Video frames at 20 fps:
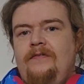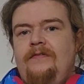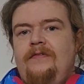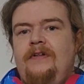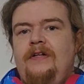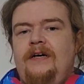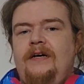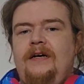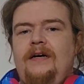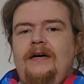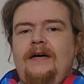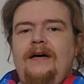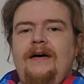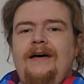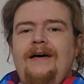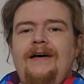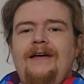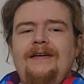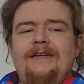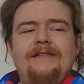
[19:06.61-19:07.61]

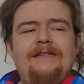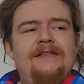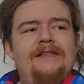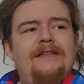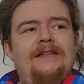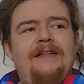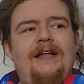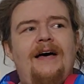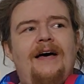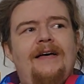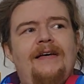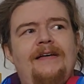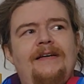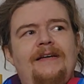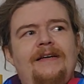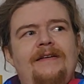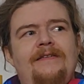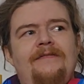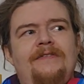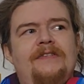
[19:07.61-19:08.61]
Fly into the light
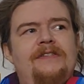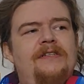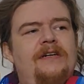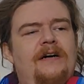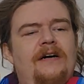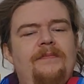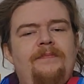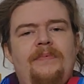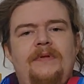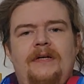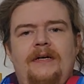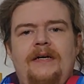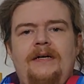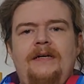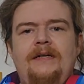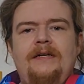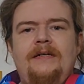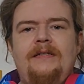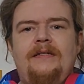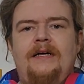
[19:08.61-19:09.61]
of the dark black
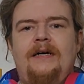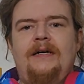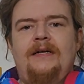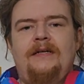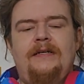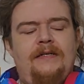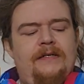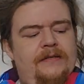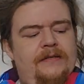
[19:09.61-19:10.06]
night.